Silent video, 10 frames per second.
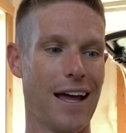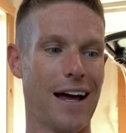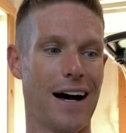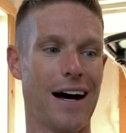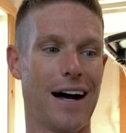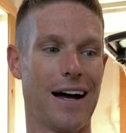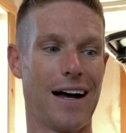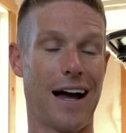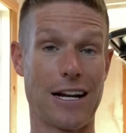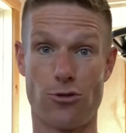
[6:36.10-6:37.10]

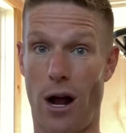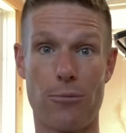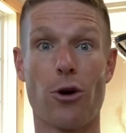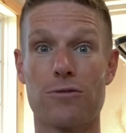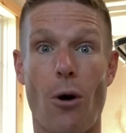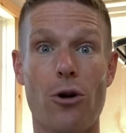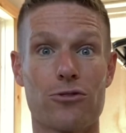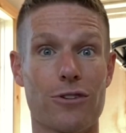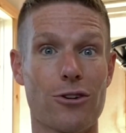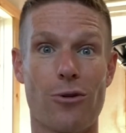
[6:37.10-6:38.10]
I dropped those posts
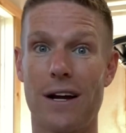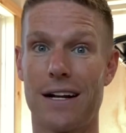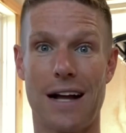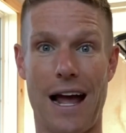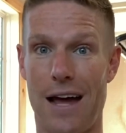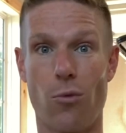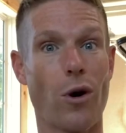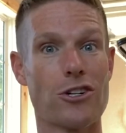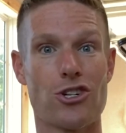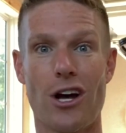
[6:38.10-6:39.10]
real quick. I had
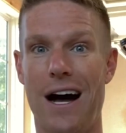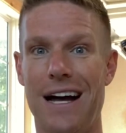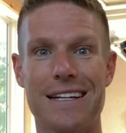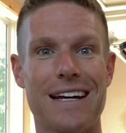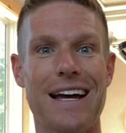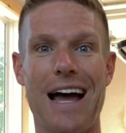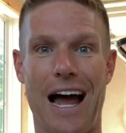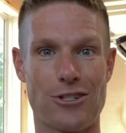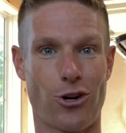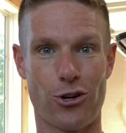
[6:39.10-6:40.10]
one shot. I
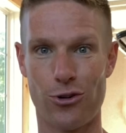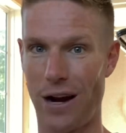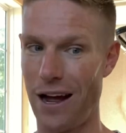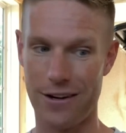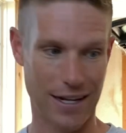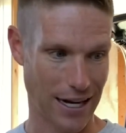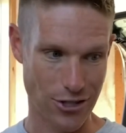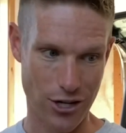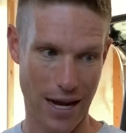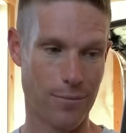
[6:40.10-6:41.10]
turned around and I
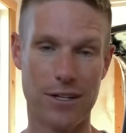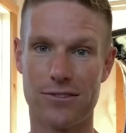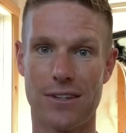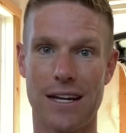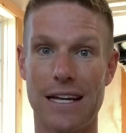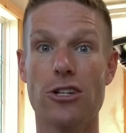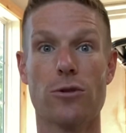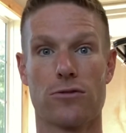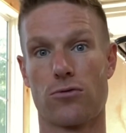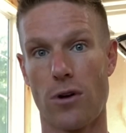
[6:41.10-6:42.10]
jammed this thing into
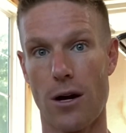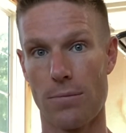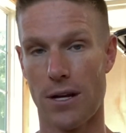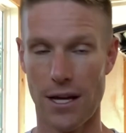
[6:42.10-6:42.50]
his rump.